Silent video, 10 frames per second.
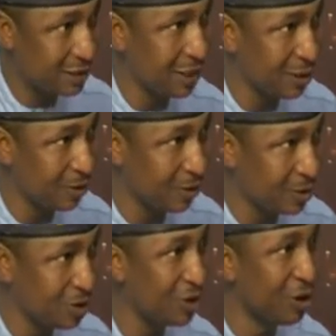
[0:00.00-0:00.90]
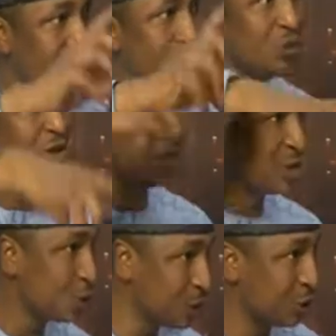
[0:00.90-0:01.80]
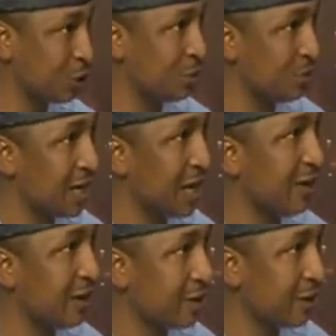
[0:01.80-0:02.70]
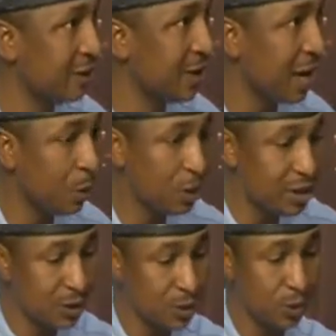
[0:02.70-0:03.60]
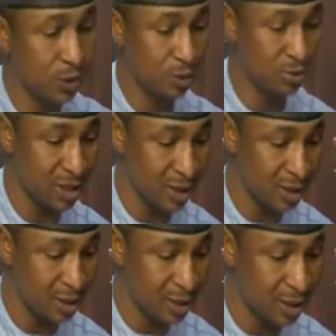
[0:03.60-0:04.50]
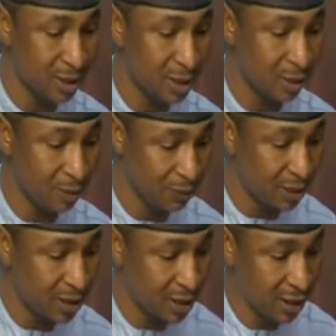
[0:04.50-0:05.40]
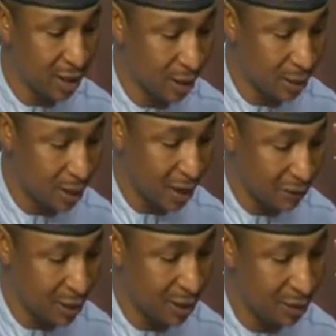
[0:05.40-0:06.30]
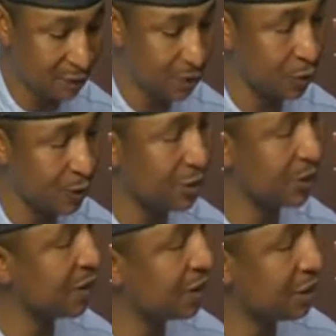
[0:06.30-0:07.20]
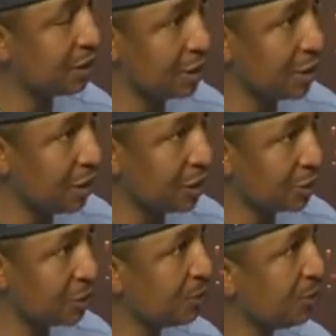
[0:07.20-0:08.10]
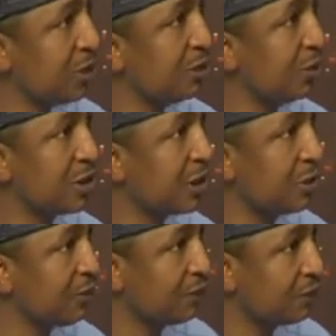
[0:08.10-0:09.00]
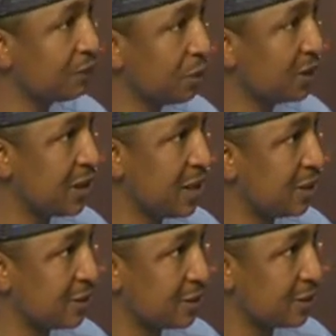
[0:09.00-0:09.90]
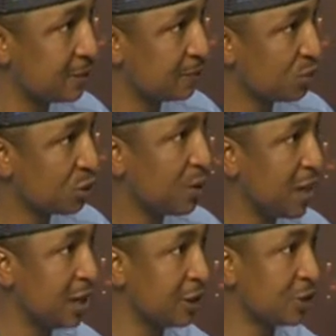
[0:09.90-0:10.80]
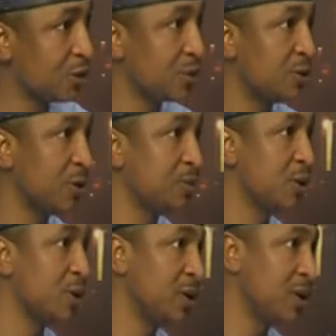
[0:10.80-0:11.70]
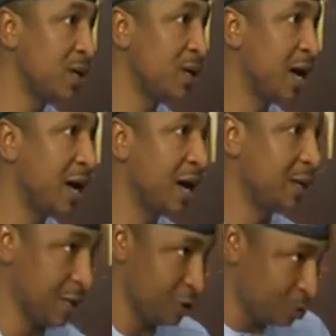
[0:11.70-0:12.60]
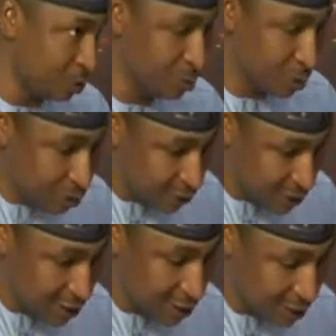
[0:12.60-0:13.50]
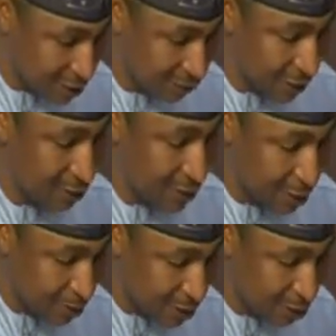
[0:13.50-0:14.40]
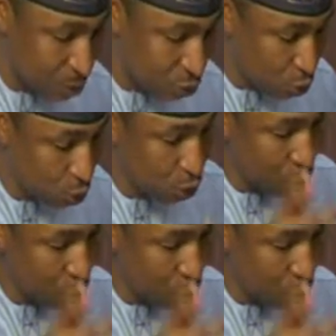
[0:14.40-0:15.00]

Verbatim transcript: the technology to the situation room in INEC. And what this also means is hopefully aftermath of the 2023 general election, there will be not enough court cases where elections will be overturned. And, and, and, you know, most of these cases found their way to